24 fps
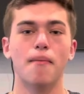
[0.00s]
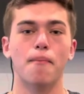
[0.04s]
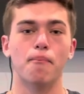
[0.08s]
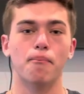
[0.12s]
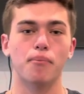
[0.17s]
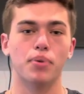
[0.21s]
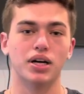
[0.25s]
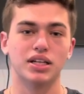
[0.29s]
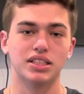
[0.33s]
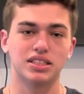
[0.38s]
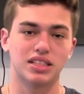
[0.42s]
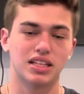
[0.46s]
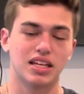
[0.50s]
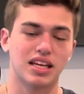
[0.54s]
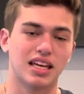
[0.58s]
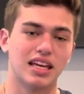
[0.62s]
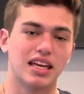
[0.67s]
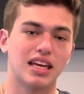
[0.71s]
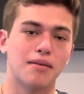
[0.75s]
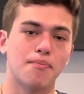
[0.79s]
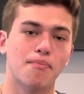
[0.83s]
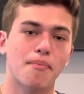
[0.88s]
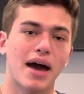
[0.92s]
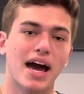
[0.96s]
but
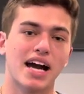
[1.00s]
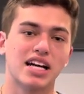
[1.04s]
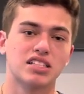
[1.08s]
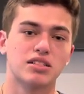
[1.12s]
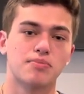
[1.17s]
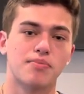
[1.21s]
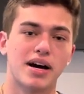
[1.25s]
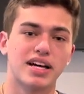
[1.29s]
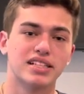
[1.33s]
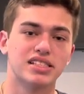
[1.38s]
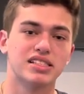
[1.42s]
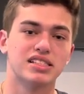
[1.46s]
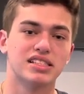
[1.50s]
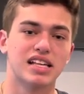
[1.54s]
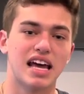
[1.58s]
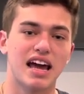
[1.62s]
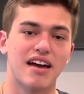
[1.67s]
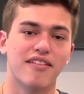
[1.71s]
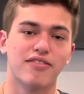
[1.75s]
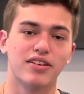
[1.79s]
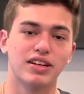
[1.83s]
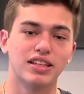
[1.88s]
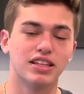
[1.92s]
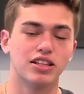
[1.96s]
he maximizes
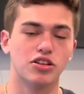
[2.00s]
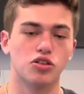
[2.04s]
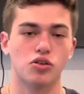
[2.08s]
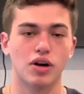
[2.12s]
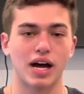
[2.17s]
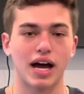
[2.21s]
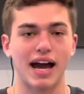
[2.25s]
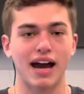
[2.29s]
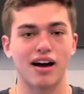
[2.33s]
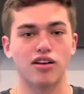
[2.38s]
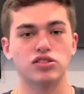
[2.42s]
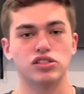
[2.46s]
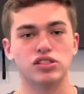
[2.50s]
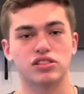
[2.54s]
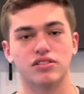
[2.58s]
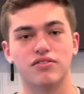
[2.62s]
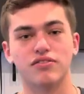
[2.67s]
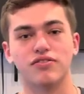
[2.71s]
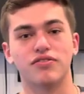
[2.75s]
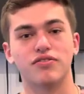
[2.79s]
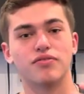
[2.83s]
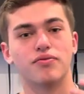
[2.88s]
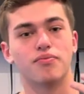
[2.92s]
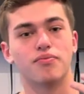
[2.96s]
every little ounce of